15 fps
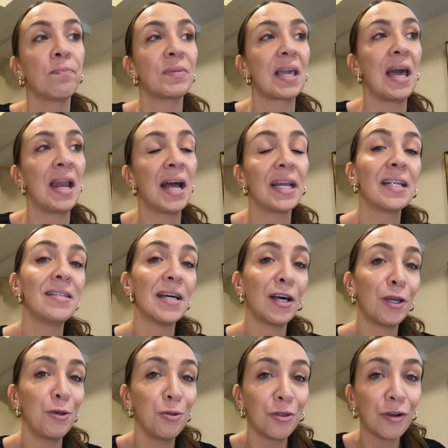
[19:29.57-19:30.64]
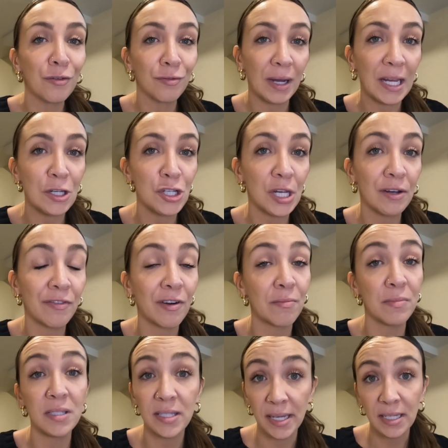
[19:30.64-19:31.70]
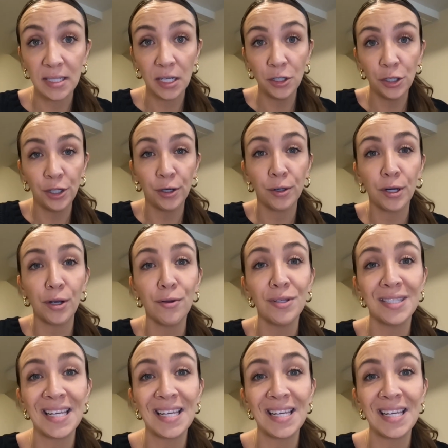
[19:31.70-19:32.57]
and I can tell you they're ranging from 600 euros